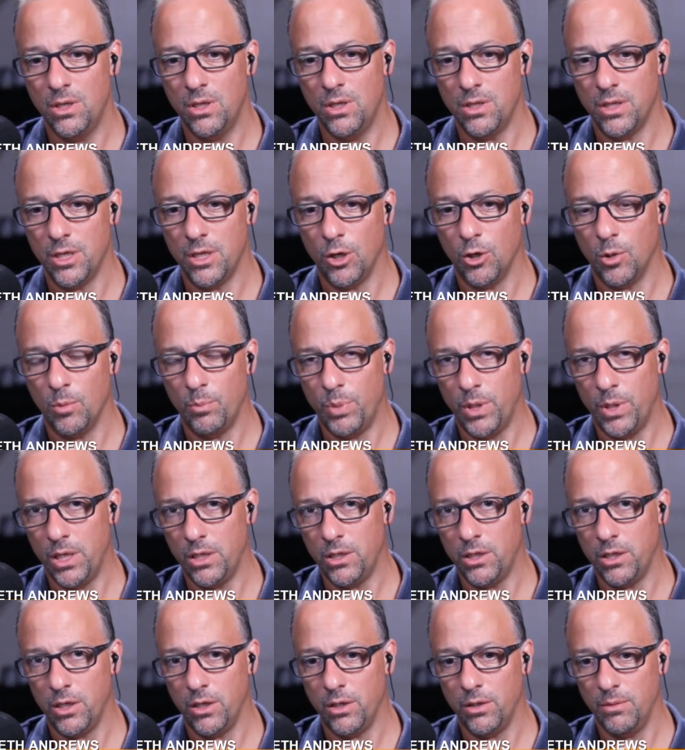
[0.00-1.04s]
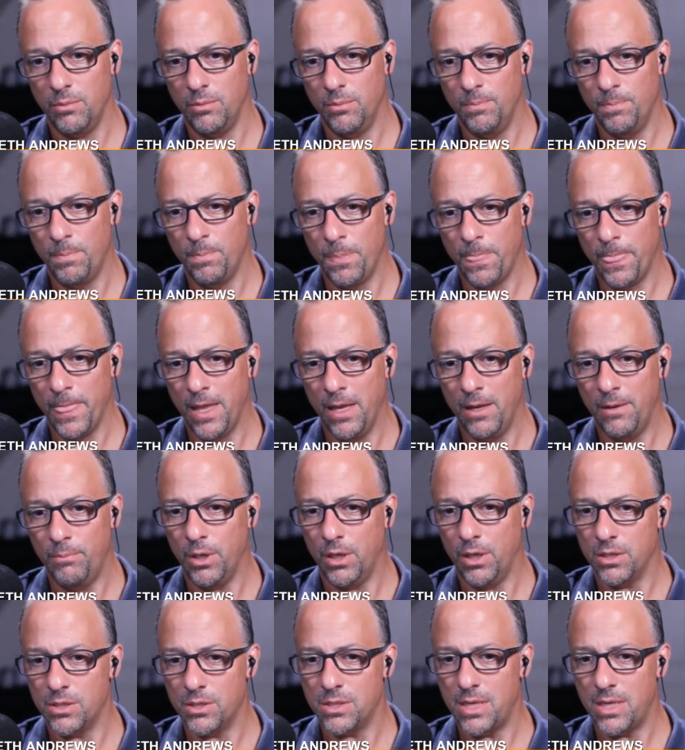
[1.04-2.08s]
their opinion,
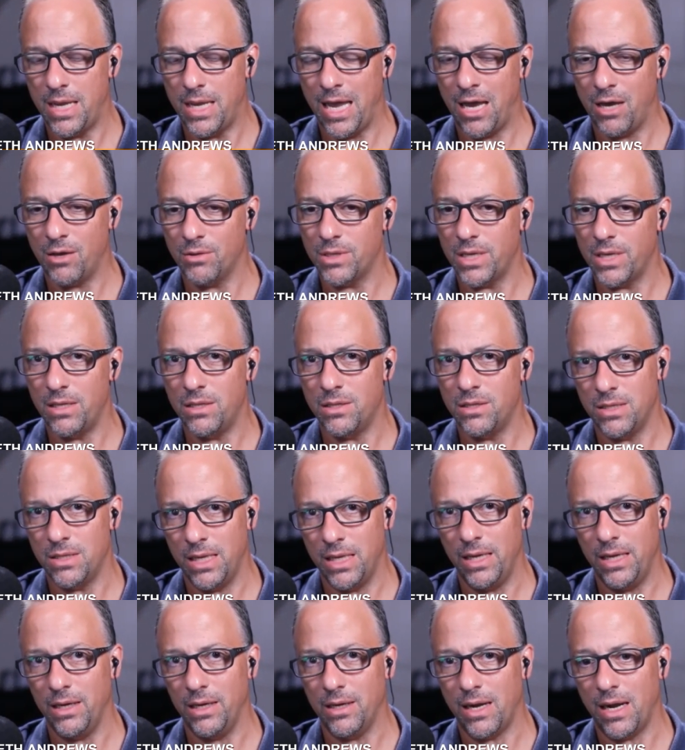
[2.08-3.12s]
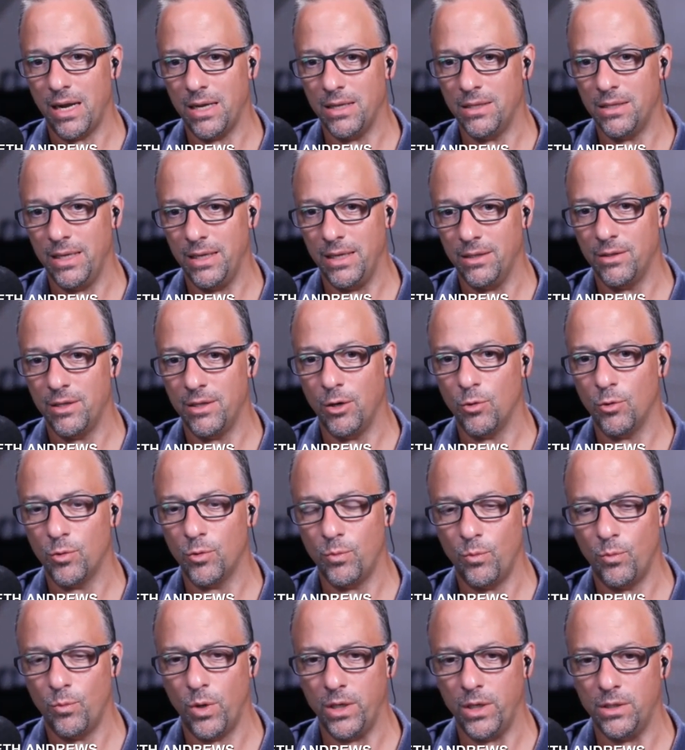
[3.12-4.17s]
because how they think, I think they're
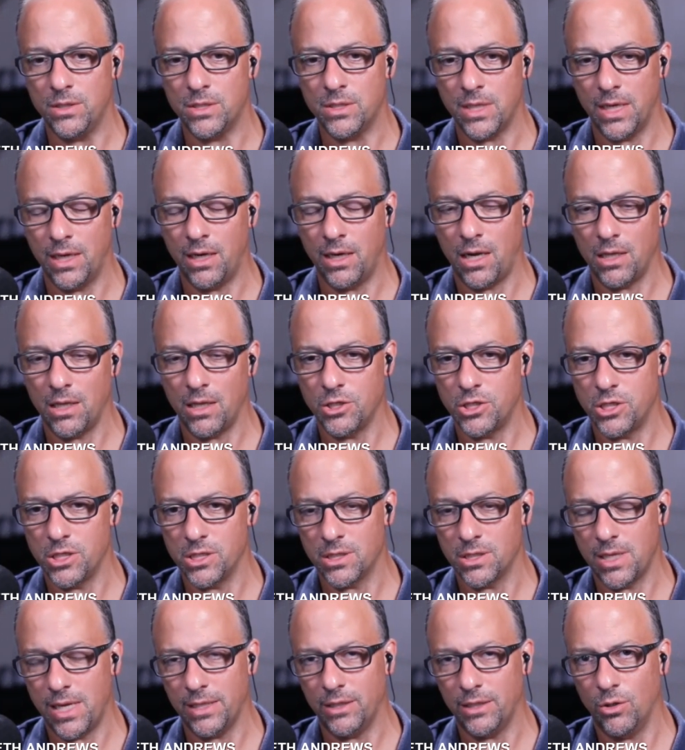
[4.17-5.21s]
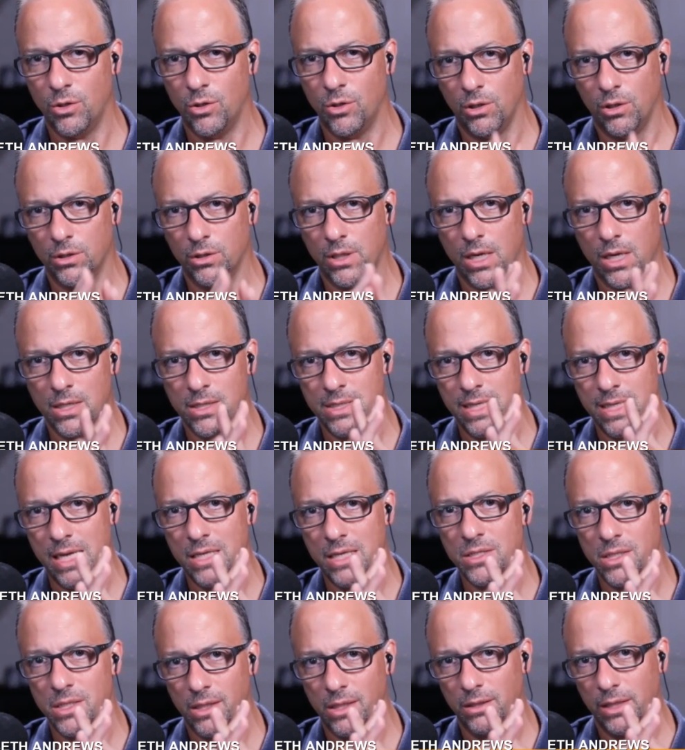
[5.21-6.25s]
what psychologists like to call
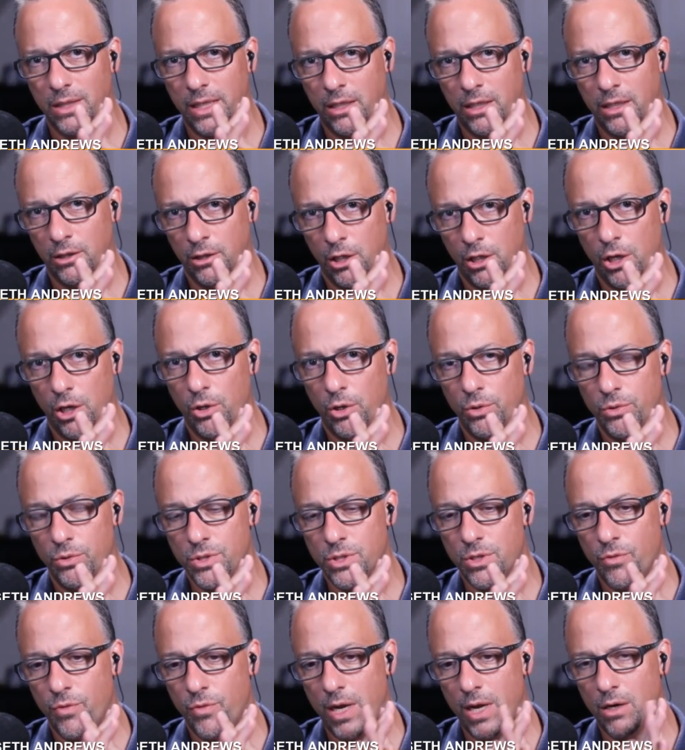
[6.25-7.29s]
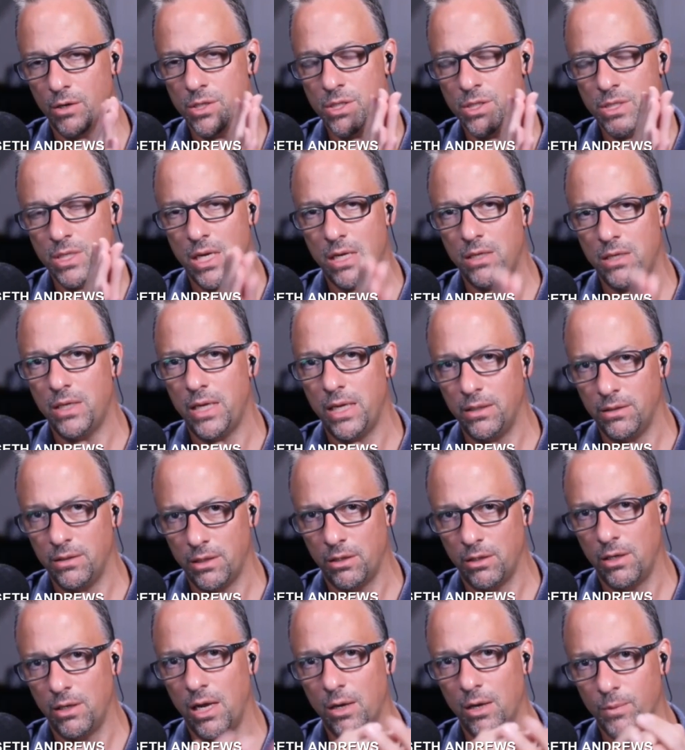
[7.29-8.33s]
doxastically closed. They are sending,
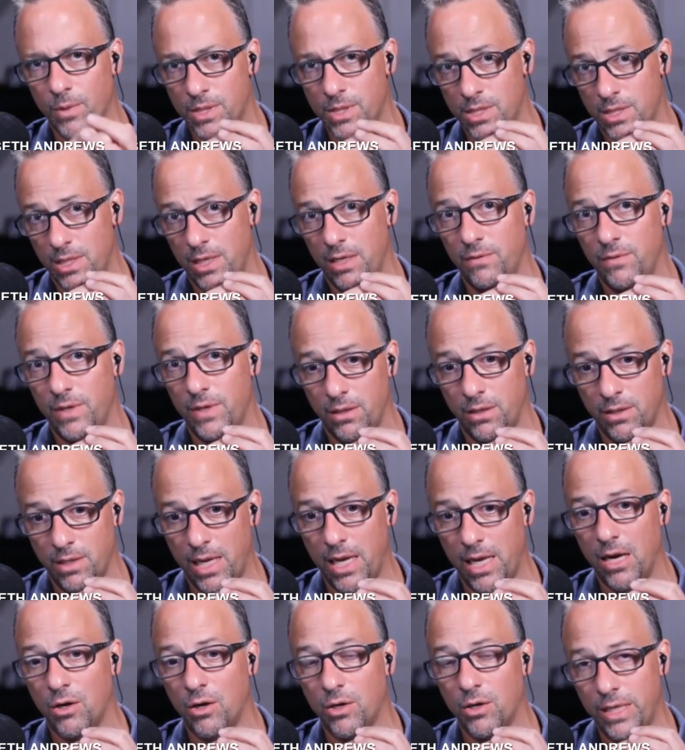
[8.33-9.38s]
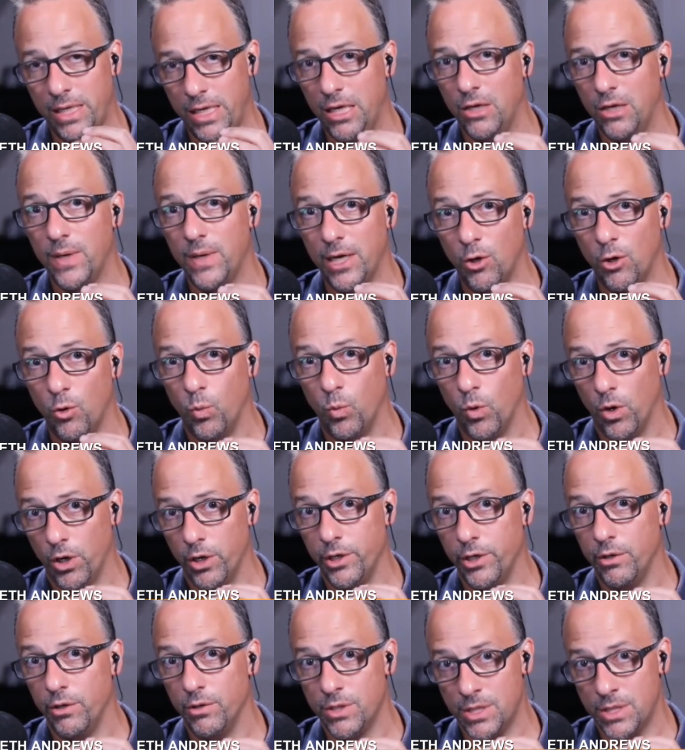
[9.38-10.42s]
they're not receiving. They aren't hearing a
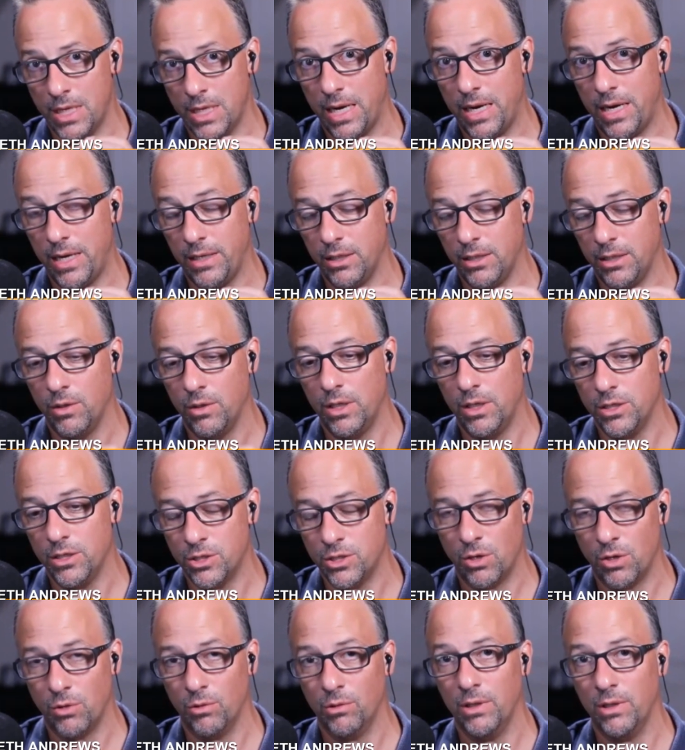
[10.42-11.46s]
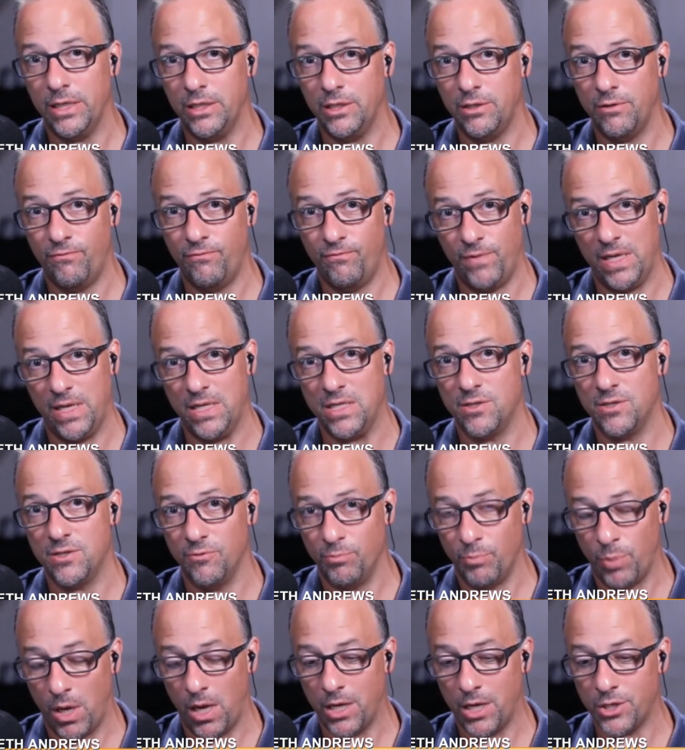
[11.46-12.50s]
word you're saying. They're okay. in a totally
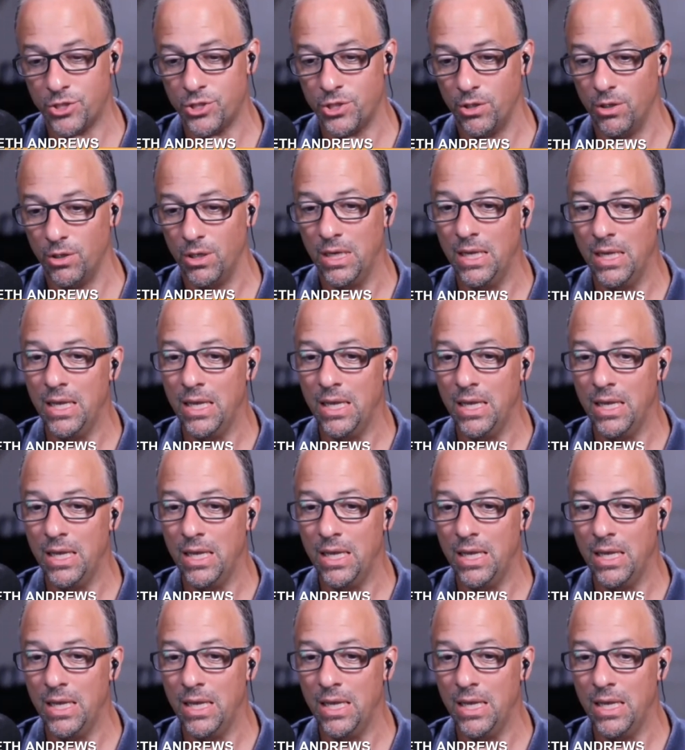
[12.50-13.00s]
defensive posture.